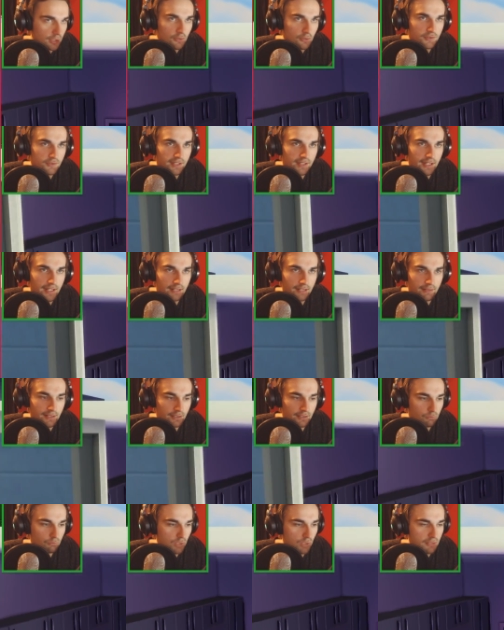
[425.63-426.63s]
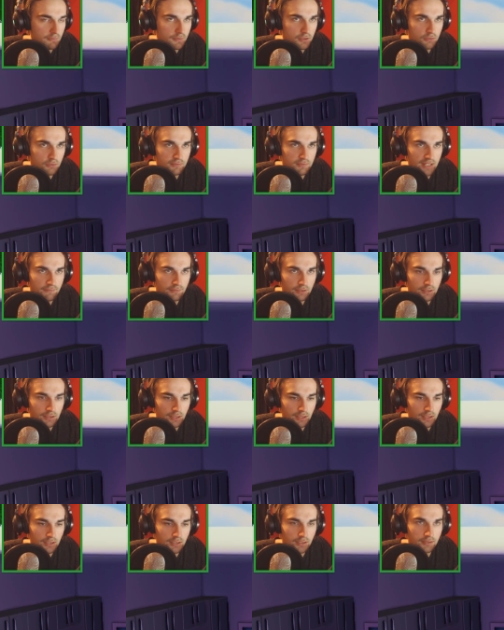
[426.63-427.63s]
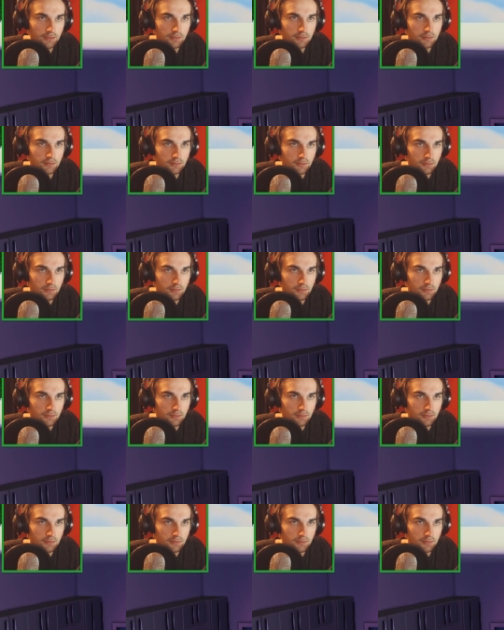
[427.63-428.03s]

Oh dear, Eric. Why will you never learn?